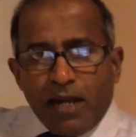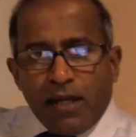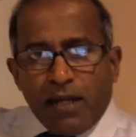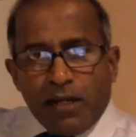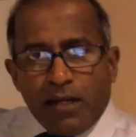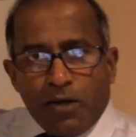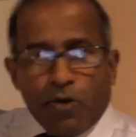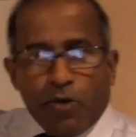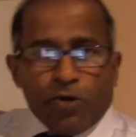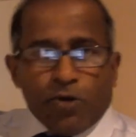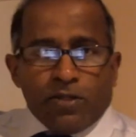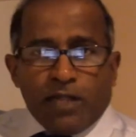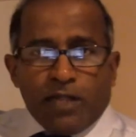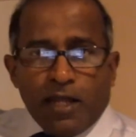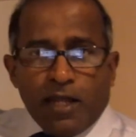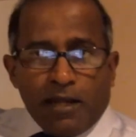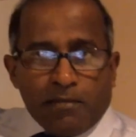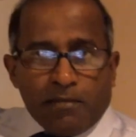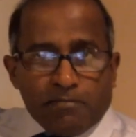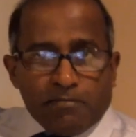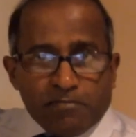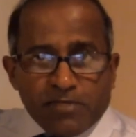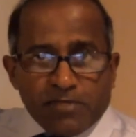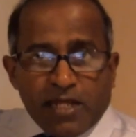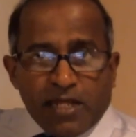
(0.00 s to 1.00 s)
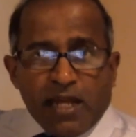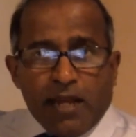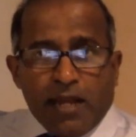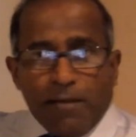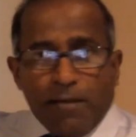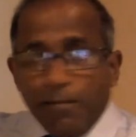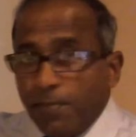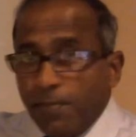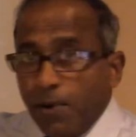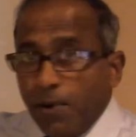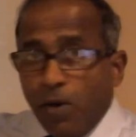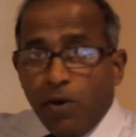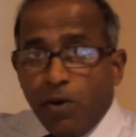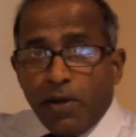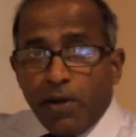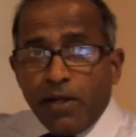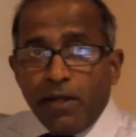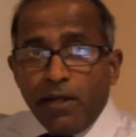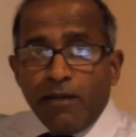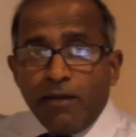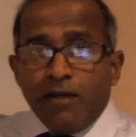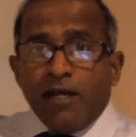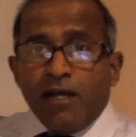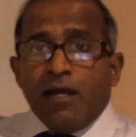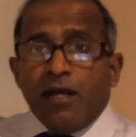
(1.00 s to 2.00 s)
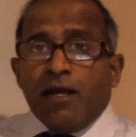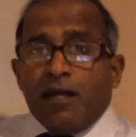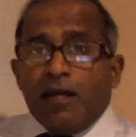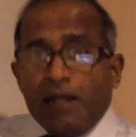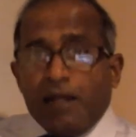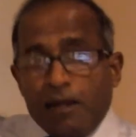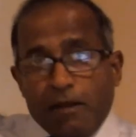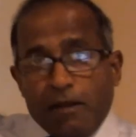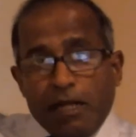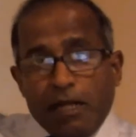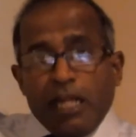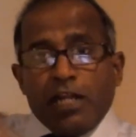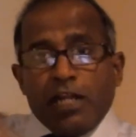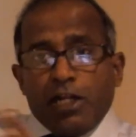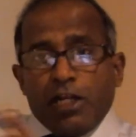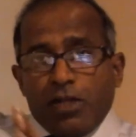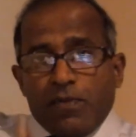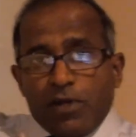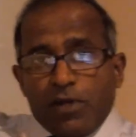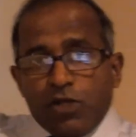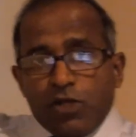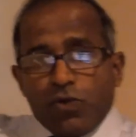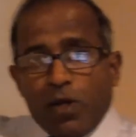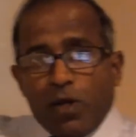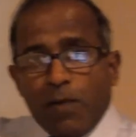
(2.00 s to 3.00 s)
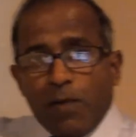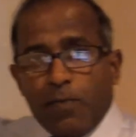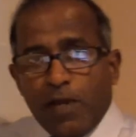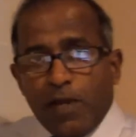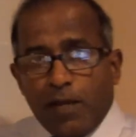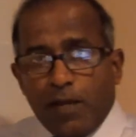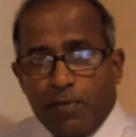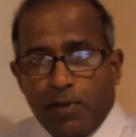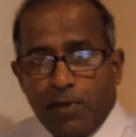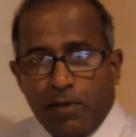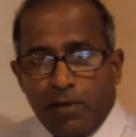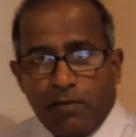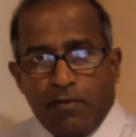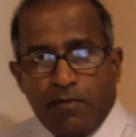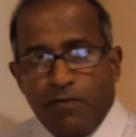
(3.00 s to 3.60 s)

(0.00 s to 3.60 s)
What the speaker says: or they employ individual people.